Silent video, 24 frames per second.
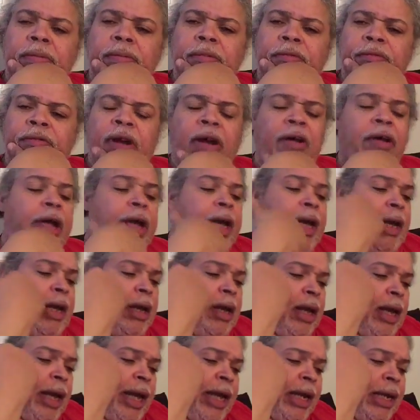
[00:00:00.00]

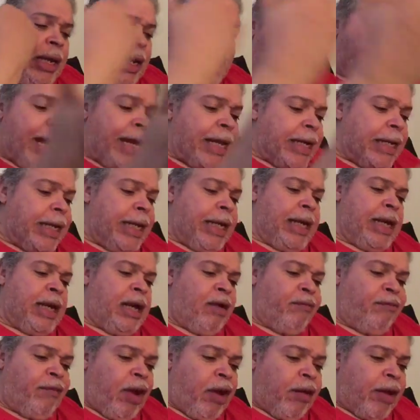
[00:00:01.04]
very enlightening,
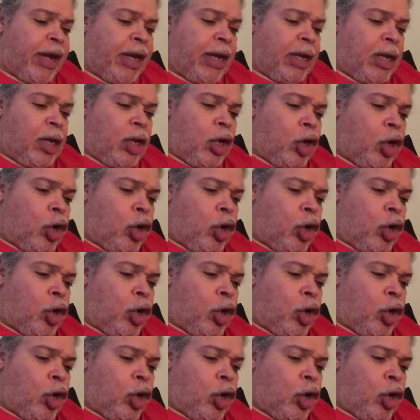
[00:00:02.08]
a very